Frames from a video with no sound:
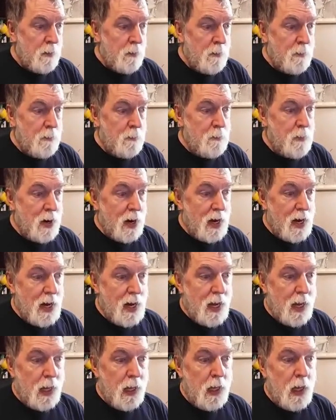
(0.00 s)

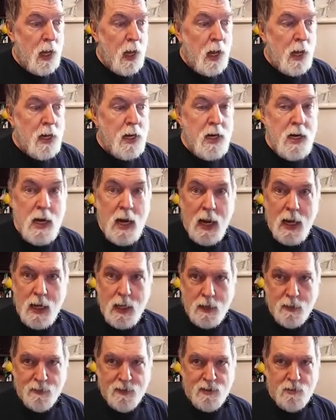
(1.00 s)
by
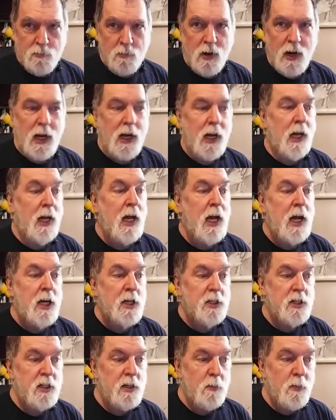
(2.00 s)
-3
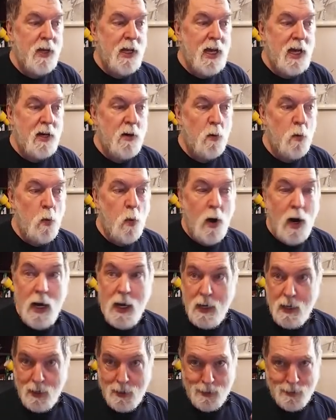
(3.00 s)
so that we get a
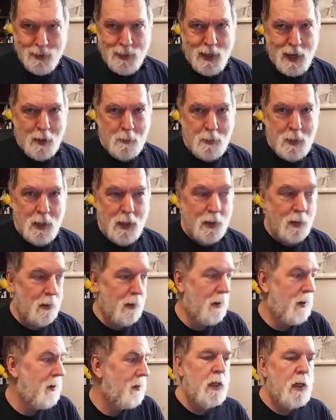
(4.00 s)
1 up
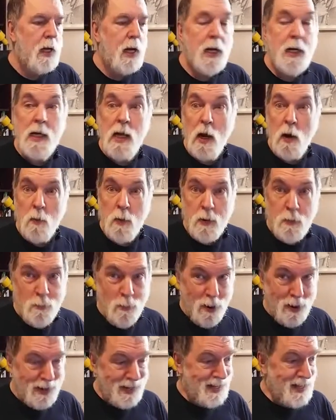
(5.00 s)
here. And now we
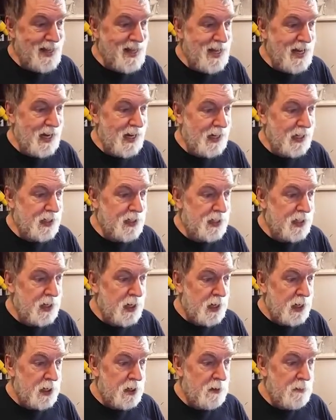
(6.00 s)
want this
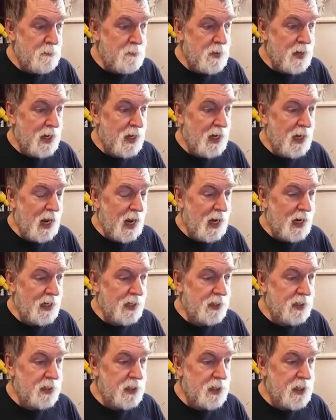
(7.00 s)
to be
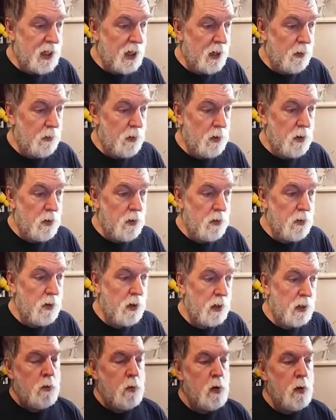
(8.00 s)
a 0.
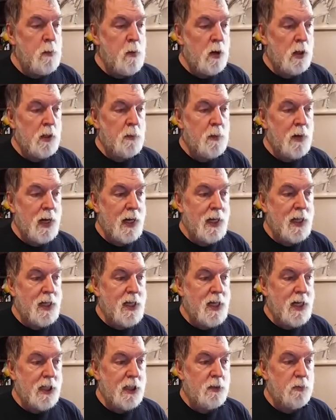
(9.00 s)
We'll multiply
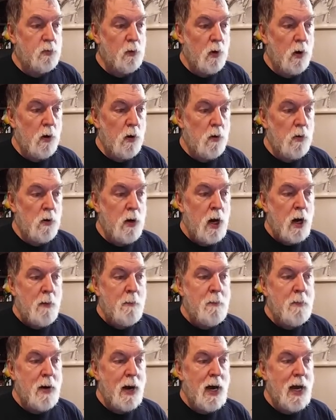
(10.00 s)
this row
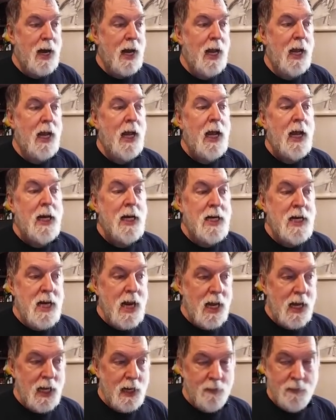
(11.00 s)
by
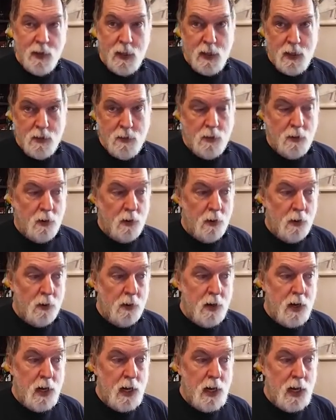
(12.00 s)
negative a
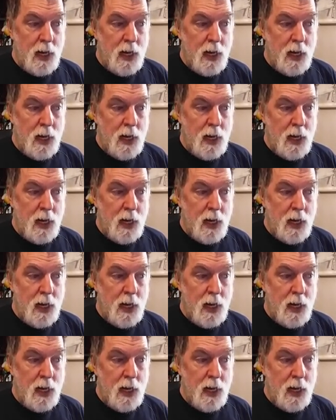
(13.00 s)
third